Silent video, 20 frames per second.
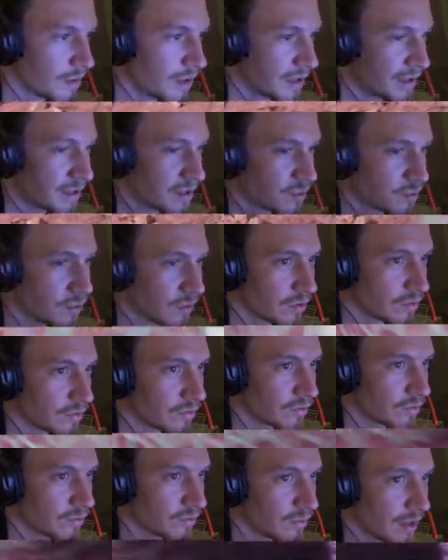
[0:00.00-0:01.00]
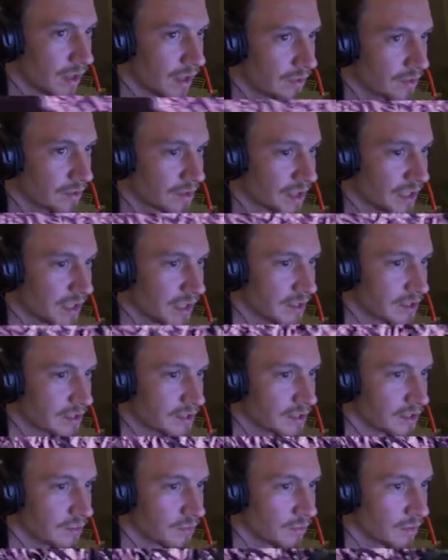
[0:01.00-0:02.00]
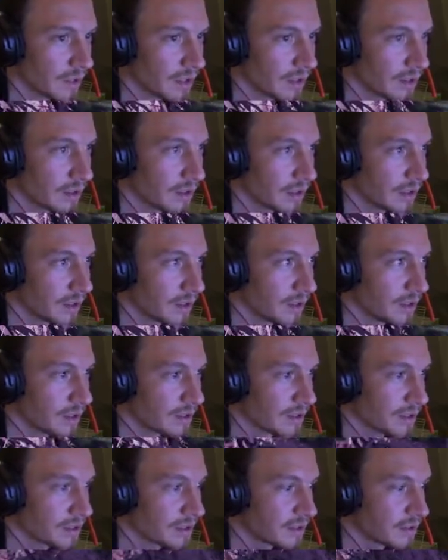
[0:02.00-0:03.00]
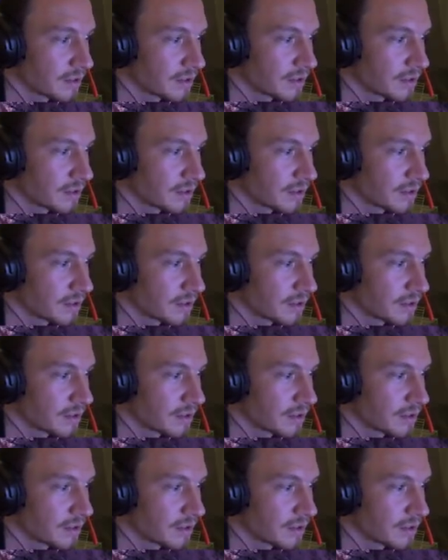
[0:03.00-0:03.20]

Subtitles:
There's one round here somewhere. I heard it.